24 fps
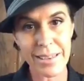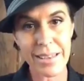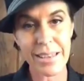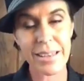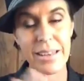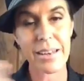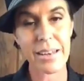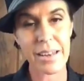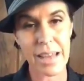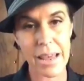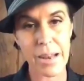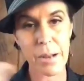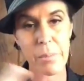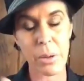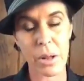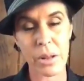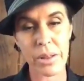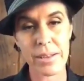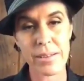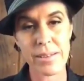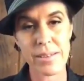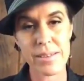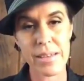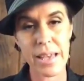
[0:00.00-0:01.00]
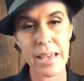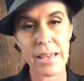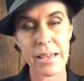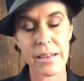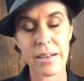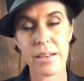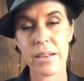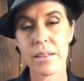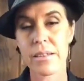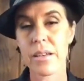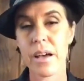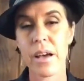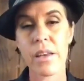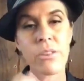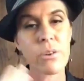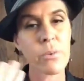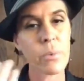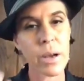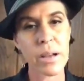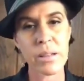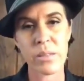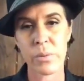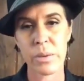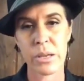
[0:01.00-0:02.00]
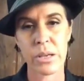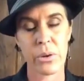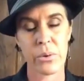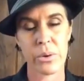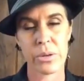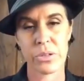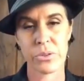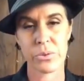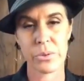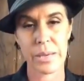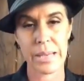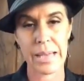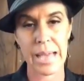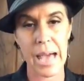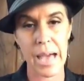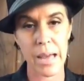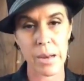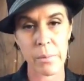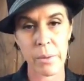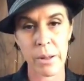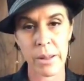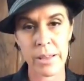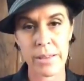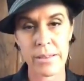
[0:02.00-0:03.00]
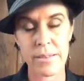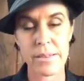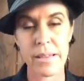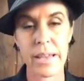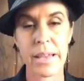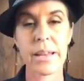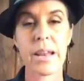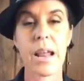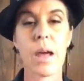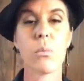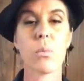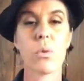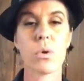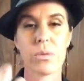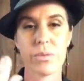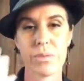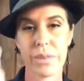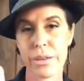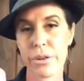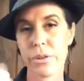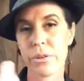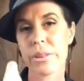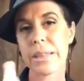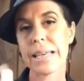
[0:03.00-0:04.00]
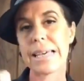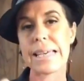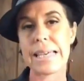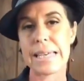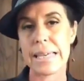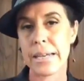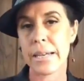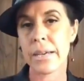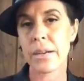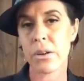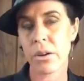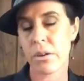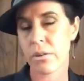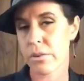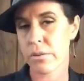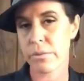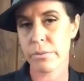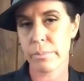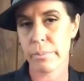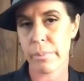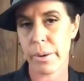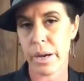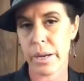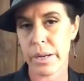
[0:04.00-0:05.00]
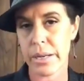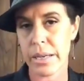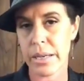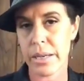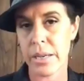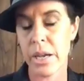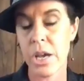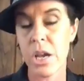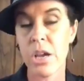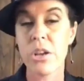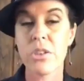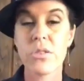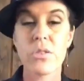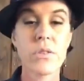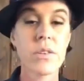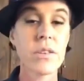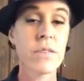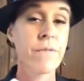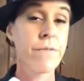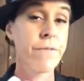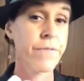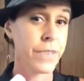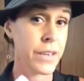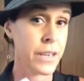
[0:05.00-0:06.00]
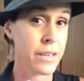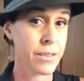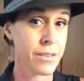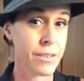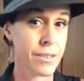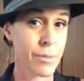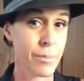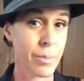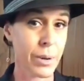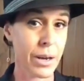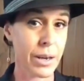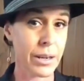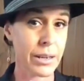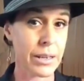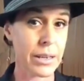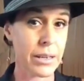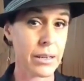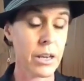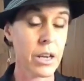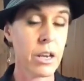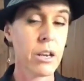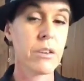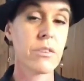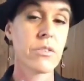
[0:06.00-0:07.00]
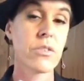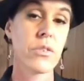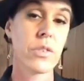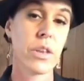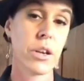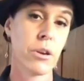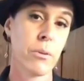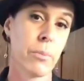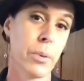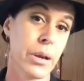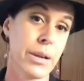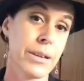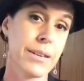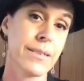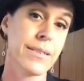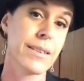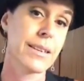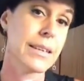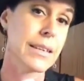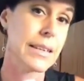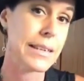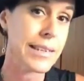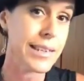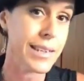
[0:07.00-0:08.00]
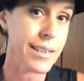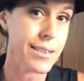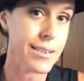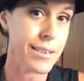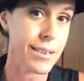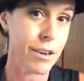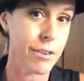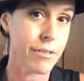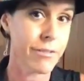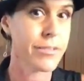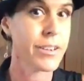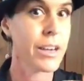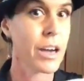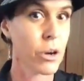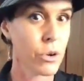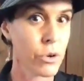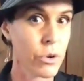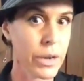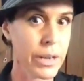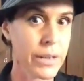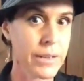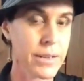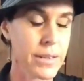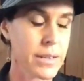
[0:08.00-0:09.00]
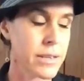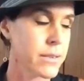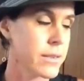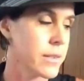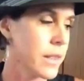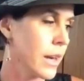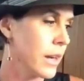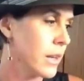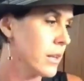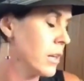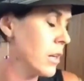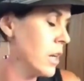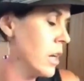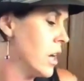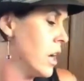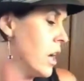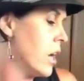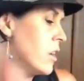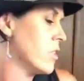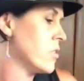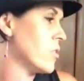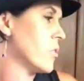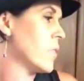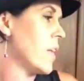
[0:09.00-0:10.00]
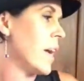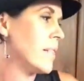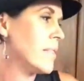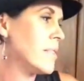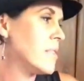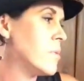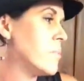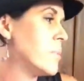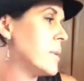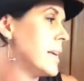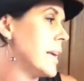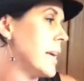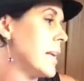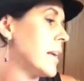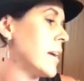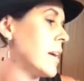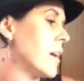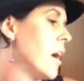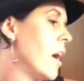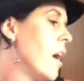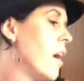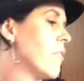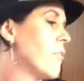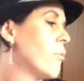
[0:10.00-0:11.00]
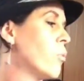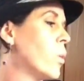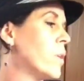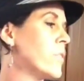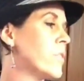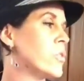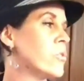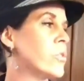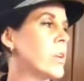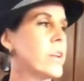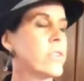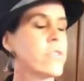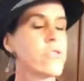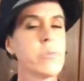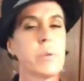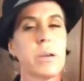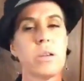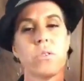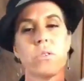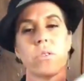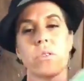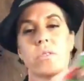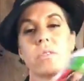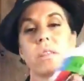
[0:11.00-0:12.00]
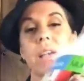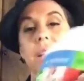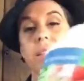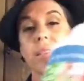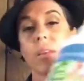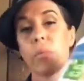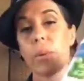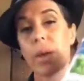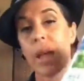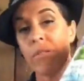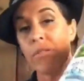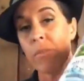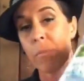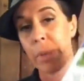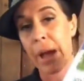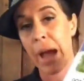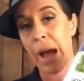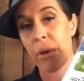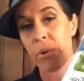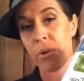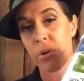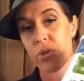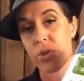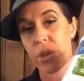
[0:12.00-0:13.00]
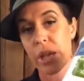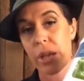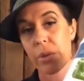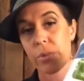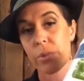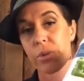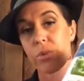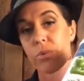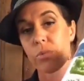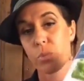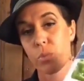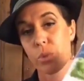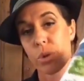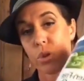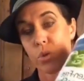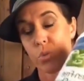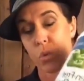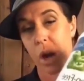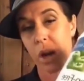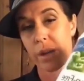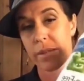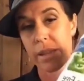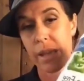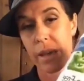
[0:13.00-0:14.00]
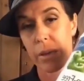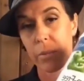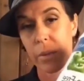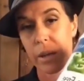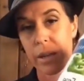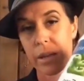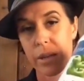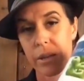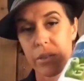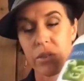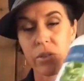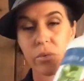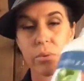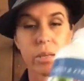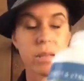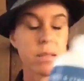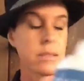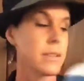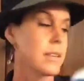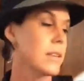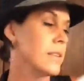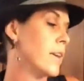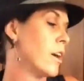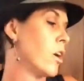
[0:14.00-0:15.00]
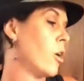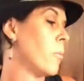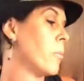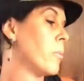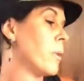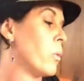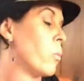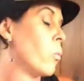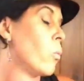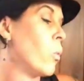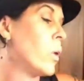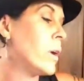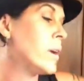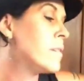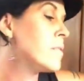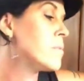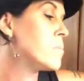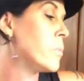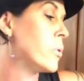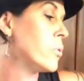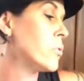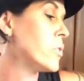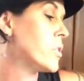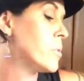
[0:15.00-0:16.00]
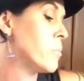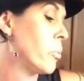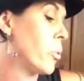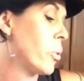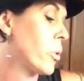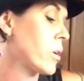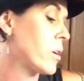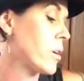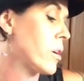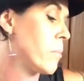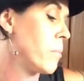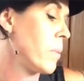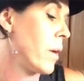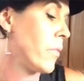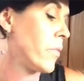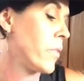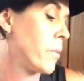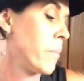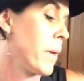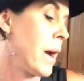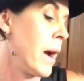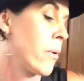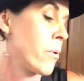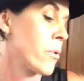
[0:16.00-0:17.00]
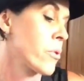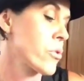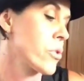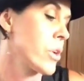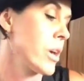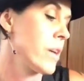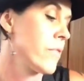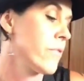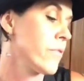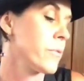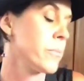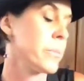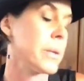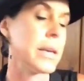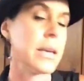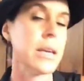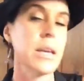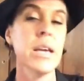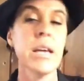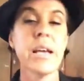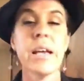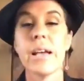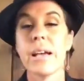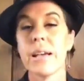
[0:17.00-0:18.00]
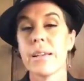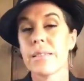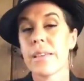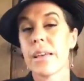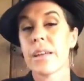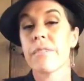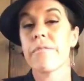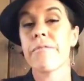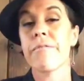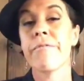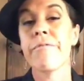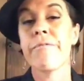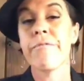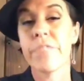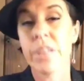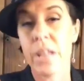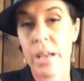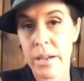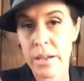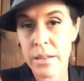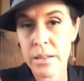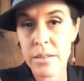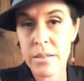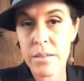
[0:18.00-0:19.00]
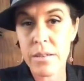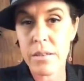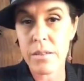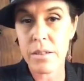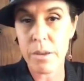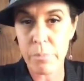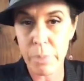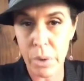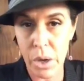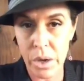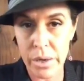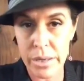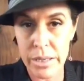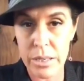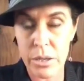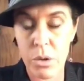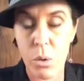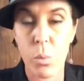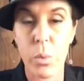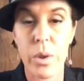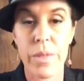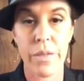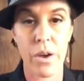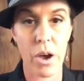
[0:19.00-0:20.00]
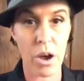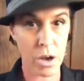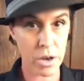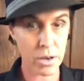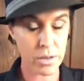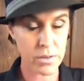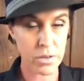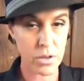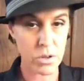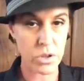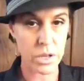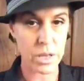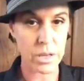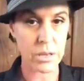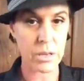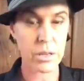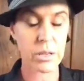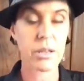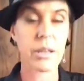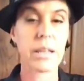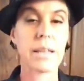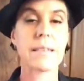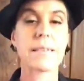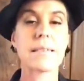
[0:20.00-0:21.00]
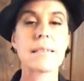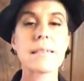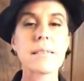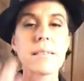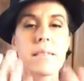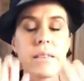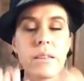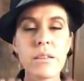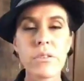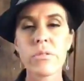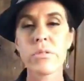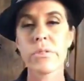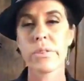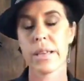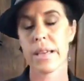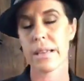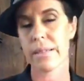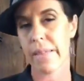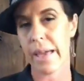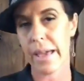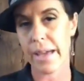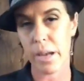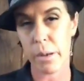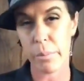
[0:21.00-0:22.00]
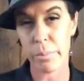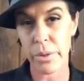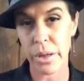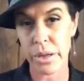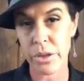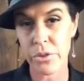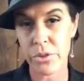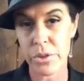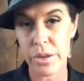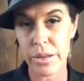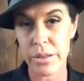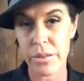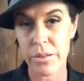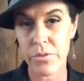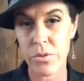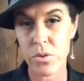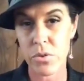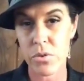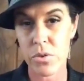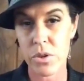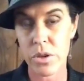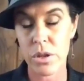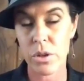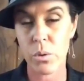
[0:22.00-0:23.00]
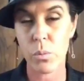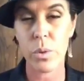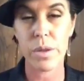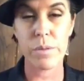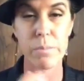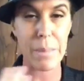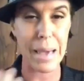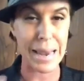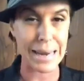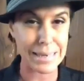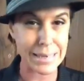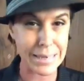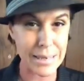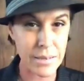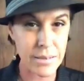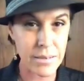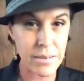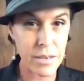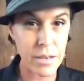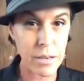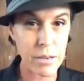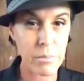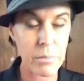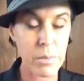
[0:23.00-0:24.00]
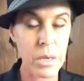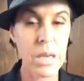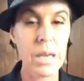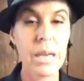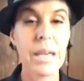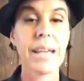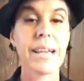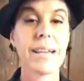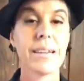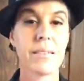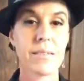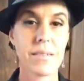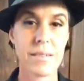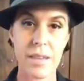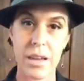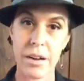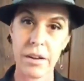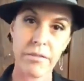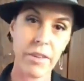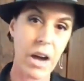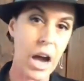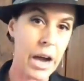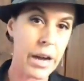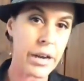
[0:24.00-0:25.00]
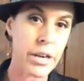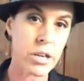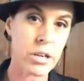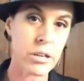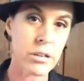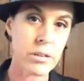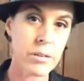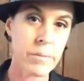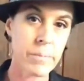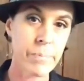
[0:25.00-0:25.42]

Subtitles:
anabolic state, because otherwise we go into a catabolic state and we're literally eating our own body. So this feeds the body so that your body doesn't eat itself. How crazy is that? So that's the beginning of what the transformation looks like. Then we have the Power Shake, which Roxanne went into in detail. But what is most important about the Power Shake for me is that it floods the body with oxygen. It's literally like a blood transfusion with magnesium instead of iron.